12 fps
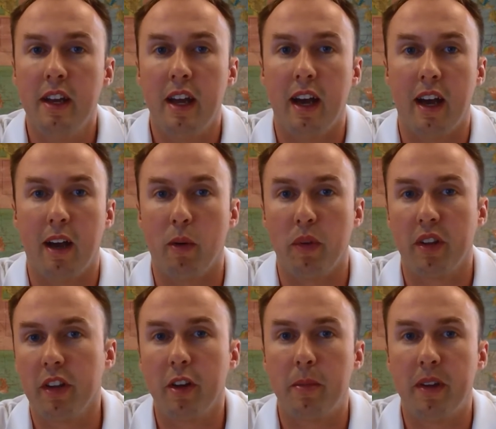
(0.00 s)
Uh, with a
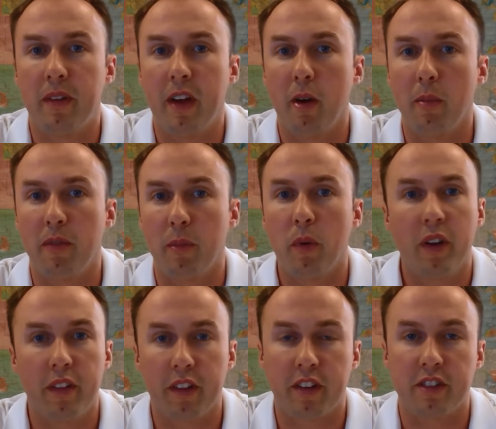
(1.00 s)
little bit of help from one of
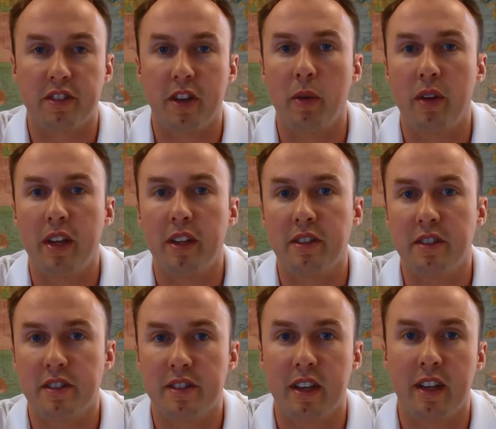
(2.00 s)
the
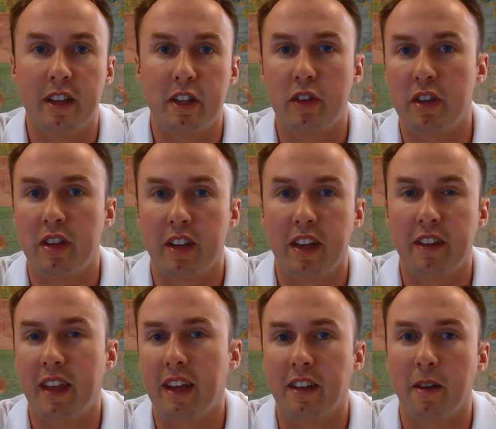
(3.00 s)
custodians, uh, you can t get
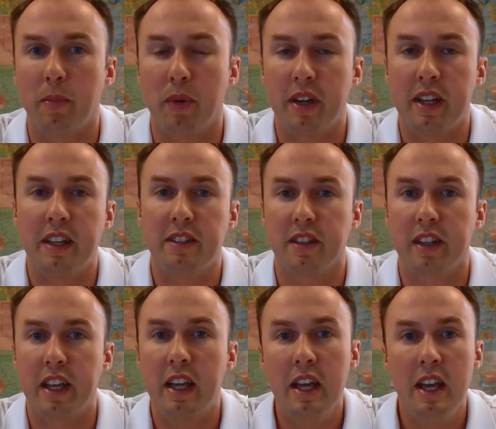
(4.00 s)
that done pretty
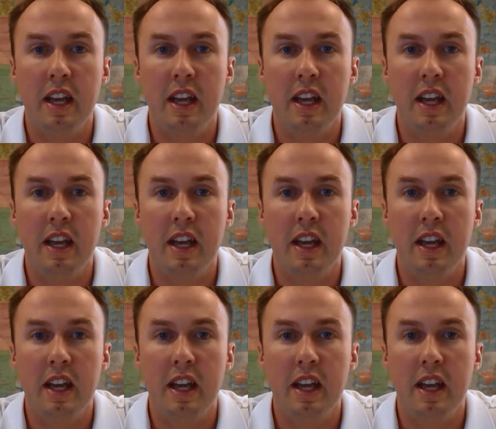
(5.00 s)
easily.